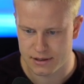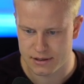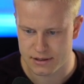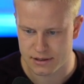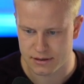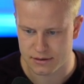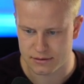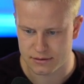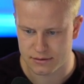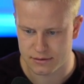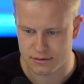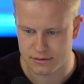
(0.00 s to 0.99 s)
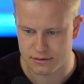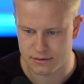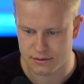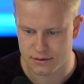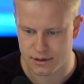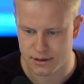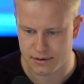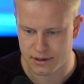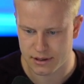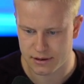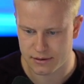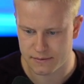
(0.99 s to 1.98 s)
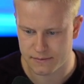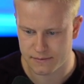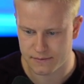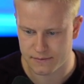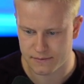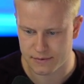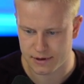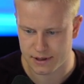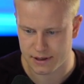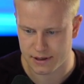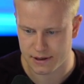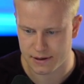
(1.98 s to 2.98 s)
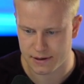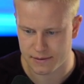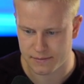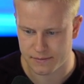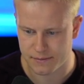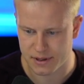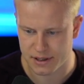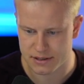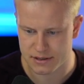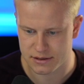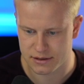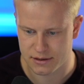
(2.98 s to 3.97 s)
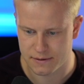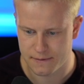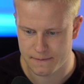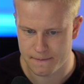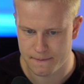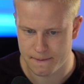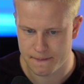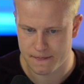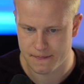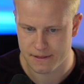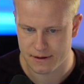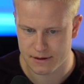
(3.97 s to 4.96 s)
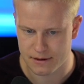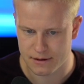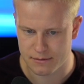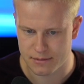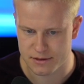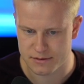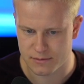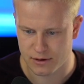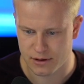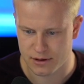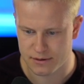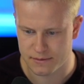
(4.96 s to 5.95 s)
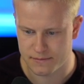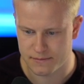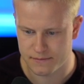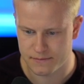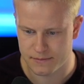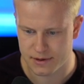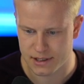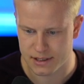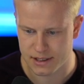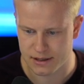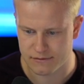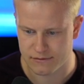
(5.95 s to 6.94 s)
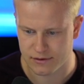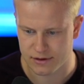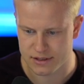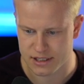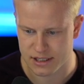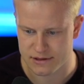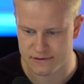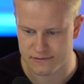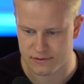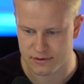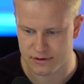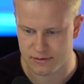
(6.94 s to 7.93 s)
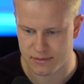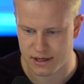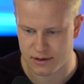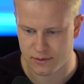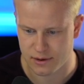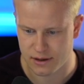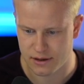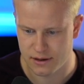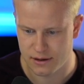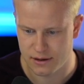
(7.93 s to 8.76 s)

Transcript: So here we go, um, pixel a little bit smaller. And then font size for the main one,